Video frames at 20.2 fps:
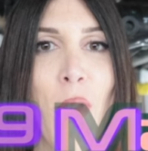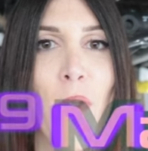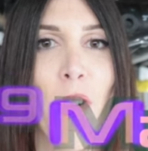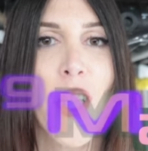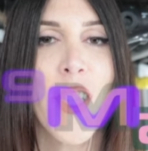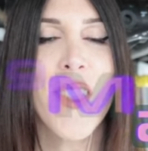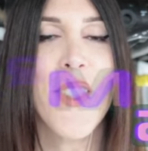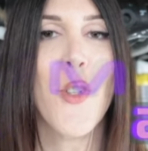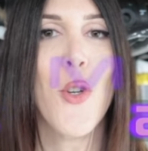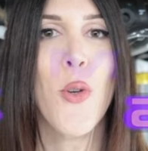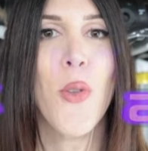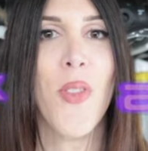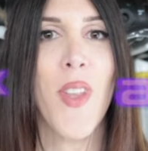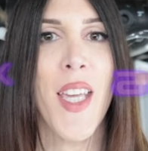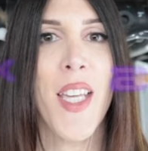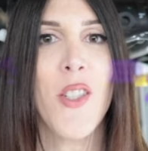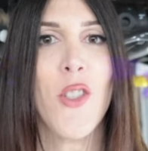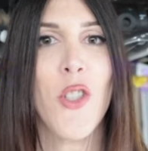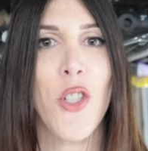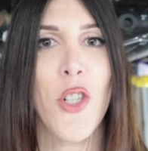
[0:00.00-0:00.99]
first two
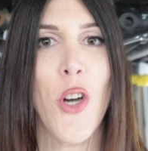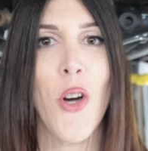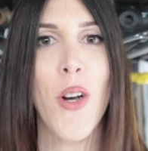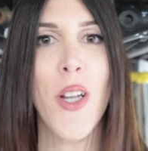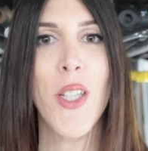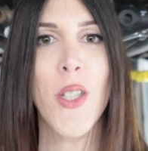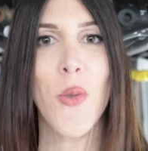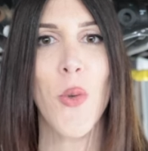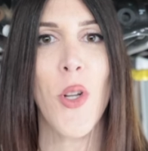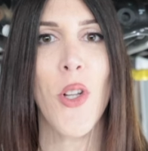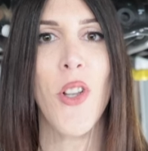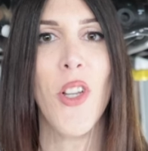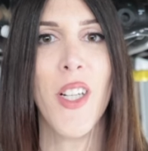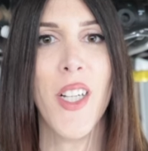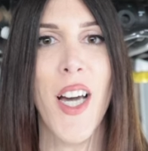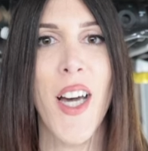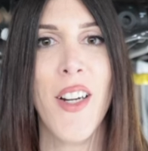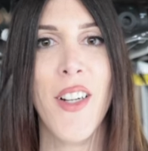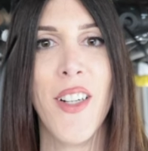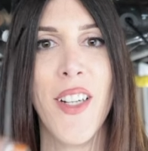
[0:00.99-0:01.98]
things you notice when you
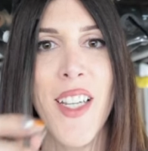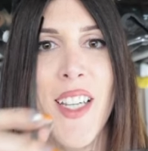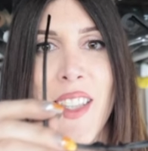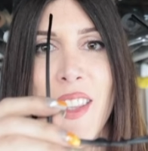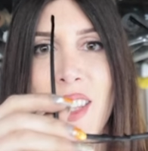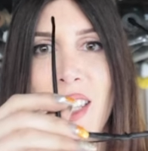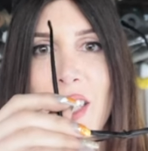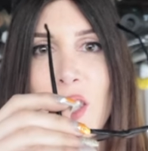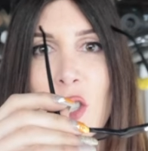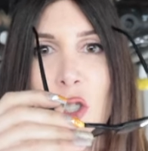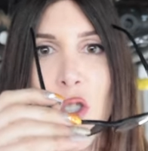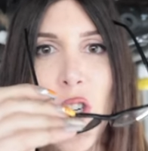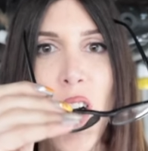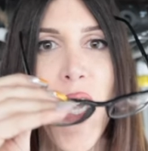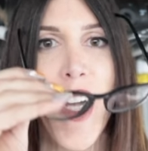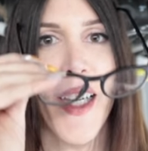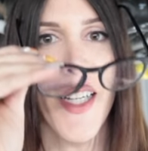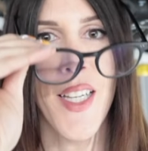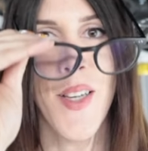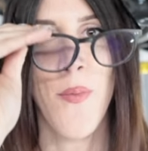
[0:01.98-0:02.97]
look underneath this
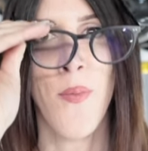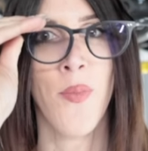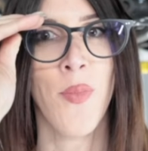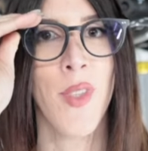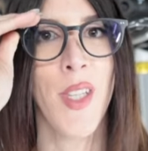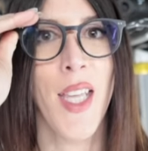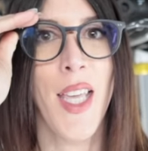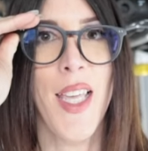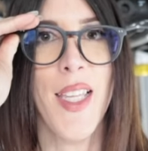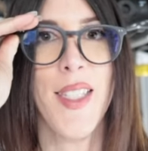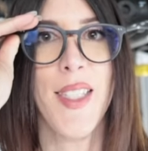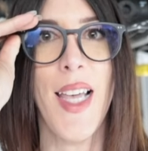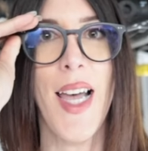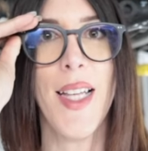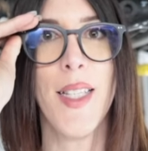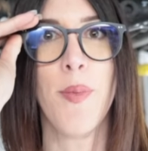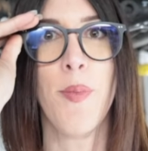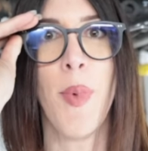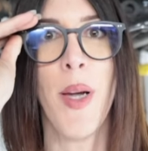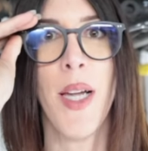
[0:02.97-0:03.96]
truck is
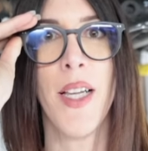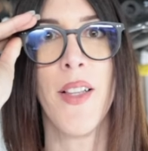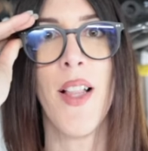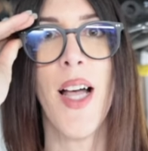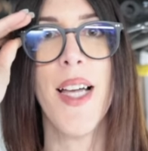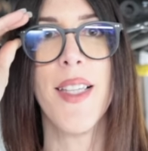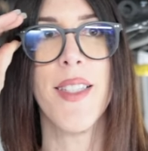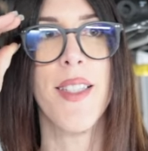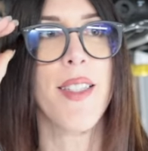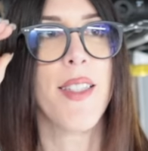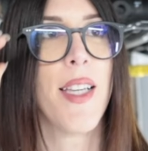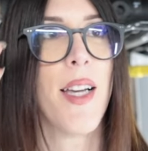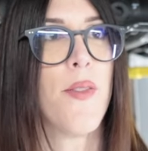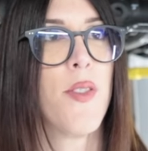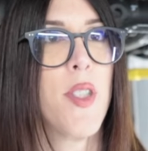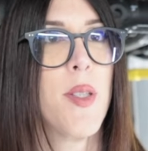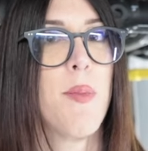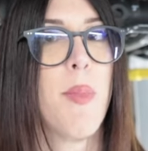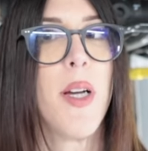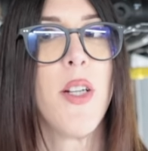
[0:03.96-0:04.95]
that my glasses
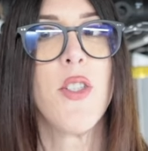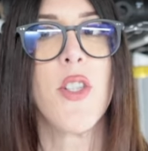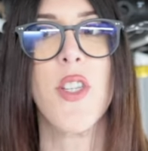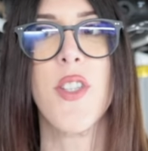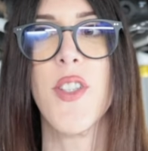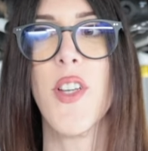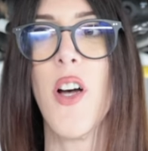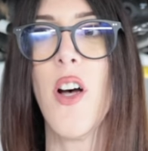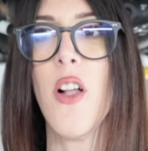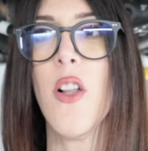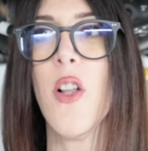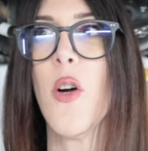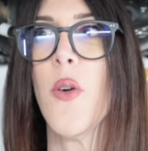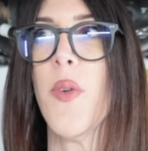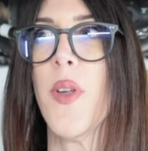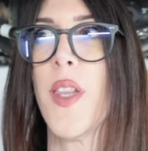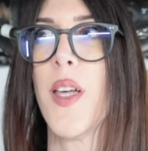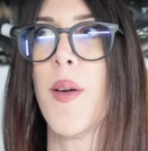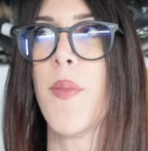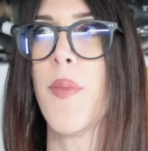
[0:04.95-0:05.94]
have smudges all
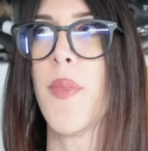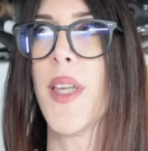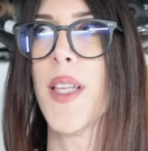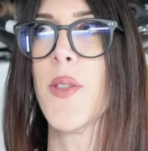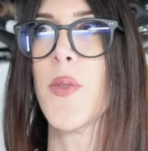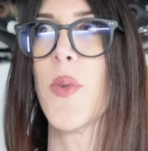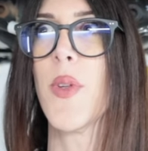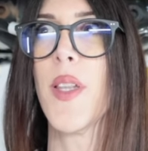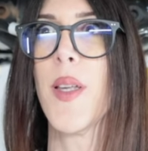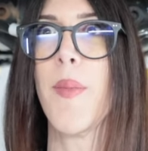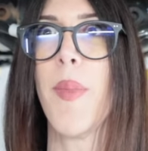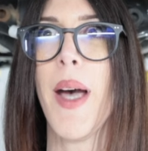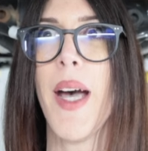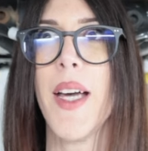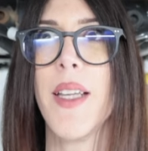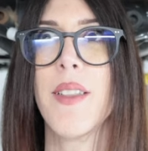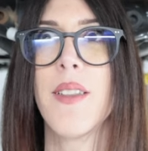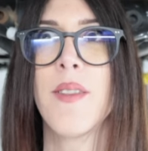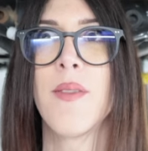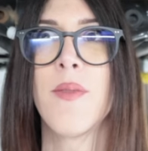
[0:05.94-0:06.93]
over them. That's really
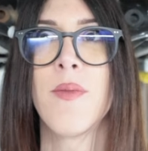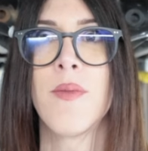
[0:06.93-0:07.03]
bad.